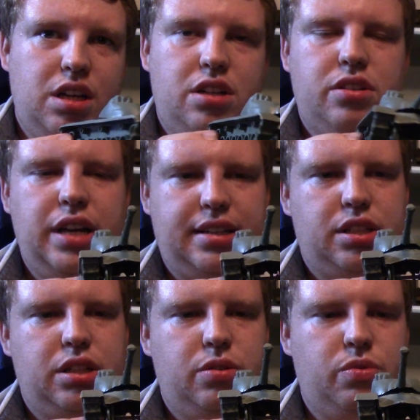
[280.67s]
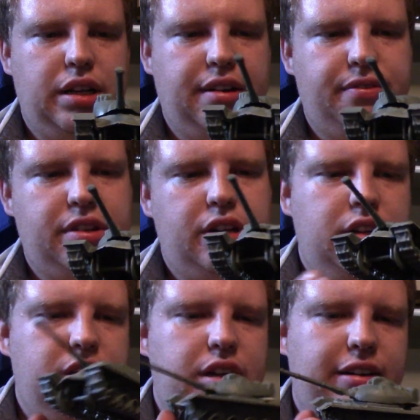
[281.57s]
So yes, we have
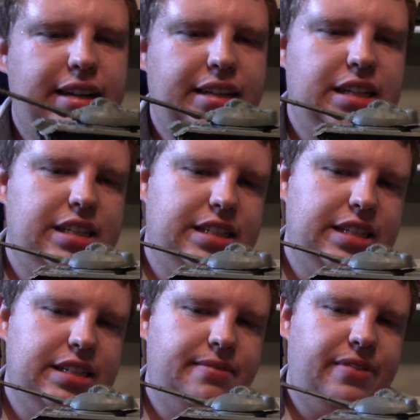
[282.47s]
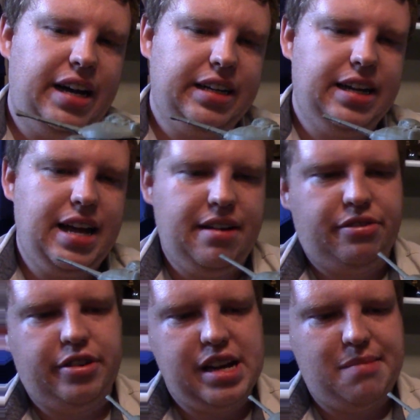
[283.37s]
narrowed down that this is in fact an
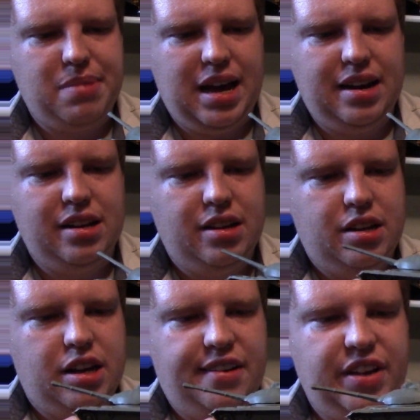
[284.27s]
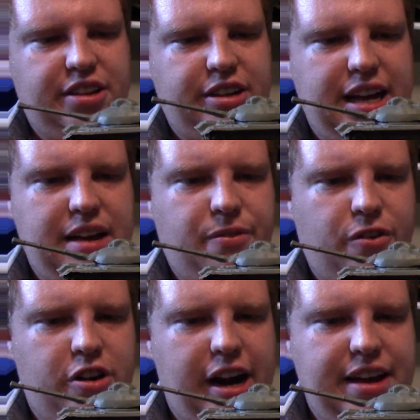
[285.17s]
M48 Patton of either the A4
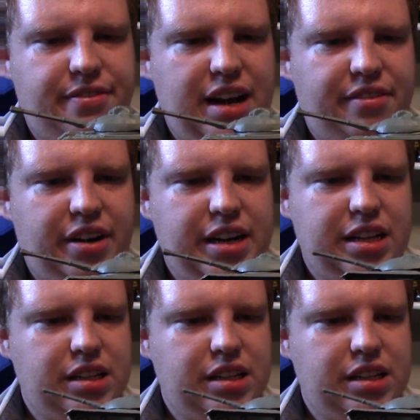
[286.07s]
or A5 variant.